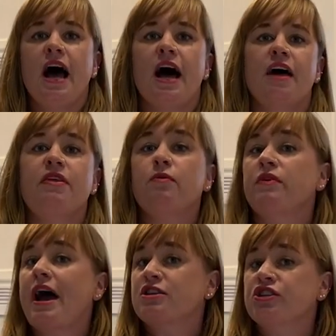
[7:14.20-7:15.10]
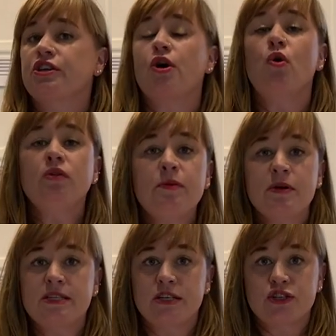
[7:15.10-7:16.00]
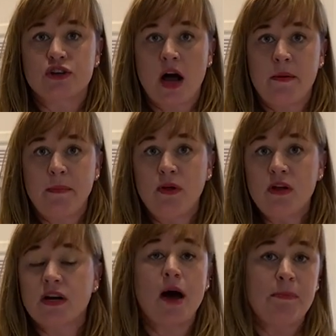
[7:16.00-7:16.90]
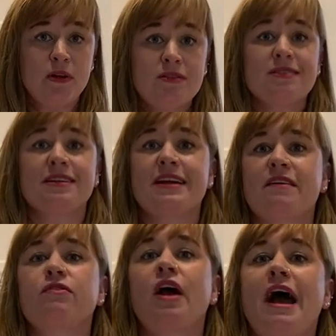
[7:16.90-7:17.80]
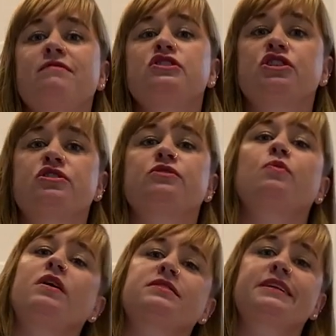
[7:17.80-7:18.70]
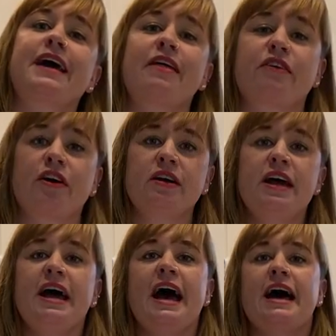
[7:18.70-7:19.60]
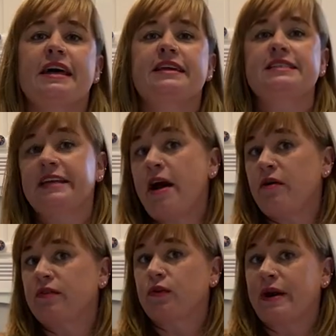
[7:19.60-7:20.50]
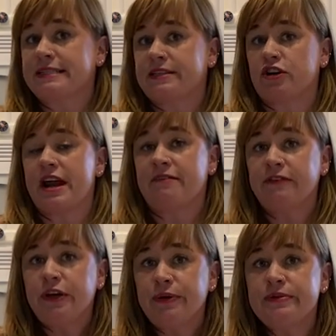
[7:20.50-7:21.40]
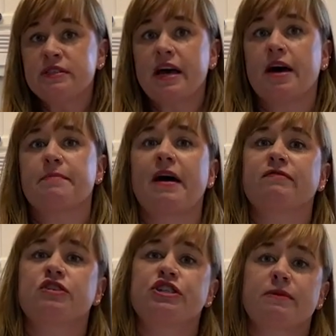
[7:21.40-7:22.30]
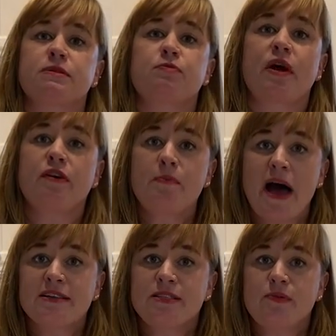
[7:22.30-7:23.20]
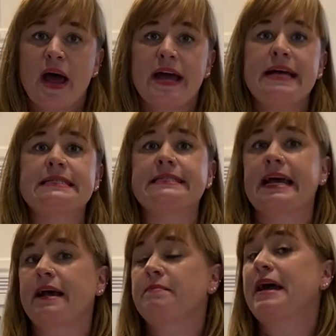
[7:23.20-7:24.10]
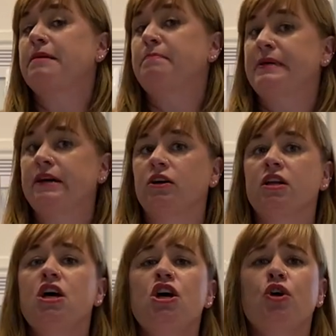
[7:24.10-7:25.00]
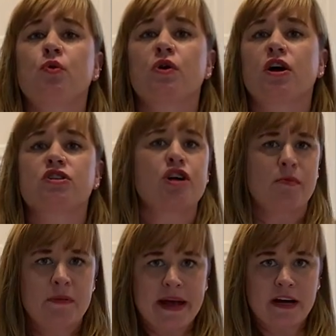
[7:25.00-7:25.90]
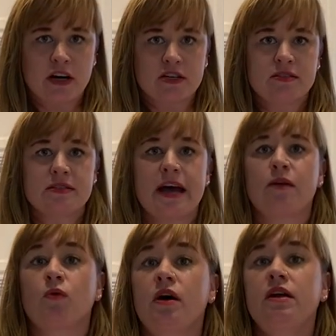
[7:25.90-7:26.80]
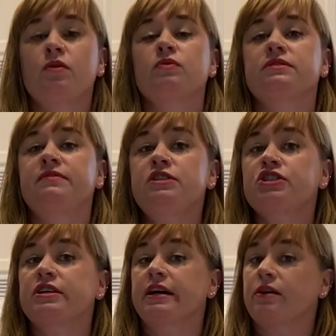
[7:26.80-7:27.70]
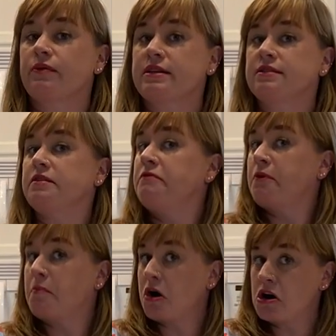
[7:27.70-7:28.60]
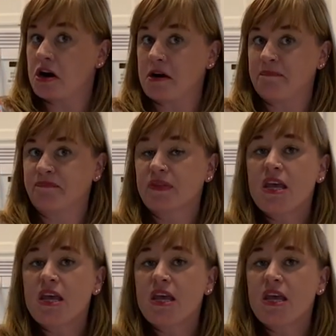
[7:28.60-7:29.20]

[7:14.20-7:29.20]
Uh, they were actually the only presidential couple, couple to never have children while together. Uh, they did, however, raise their nephews um, after James' brother passed away, Sam and Bill, who were troublemakers, and one was eventually arrested for murder.